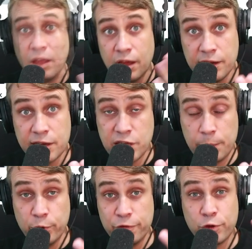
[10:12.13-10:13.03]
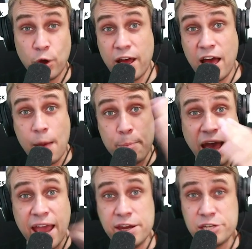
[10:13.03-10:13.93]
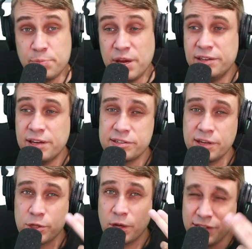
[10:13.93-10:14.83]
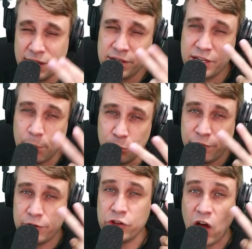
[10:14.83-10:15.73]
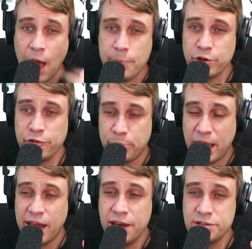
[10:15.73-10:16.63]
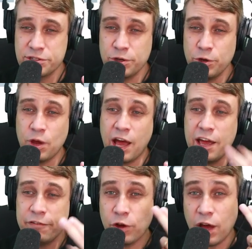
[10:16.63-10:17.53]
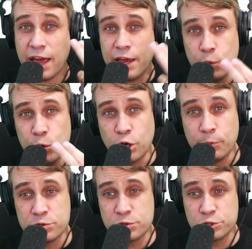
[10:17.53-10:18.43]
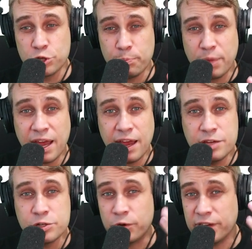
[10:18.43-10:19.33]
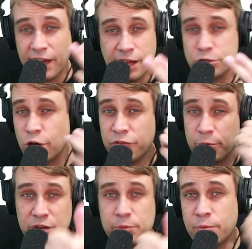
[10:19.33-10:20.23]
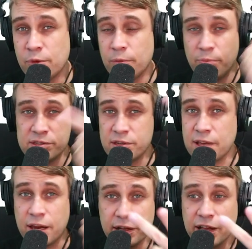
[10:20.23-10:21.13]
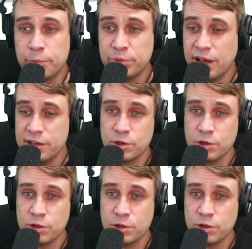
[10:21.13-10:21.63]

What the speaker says: Next up, we've got page speed testing. So I tested a couple of different types of pages. So I have got a WooCommerce shop page on each of the premium, business, and cloud plans.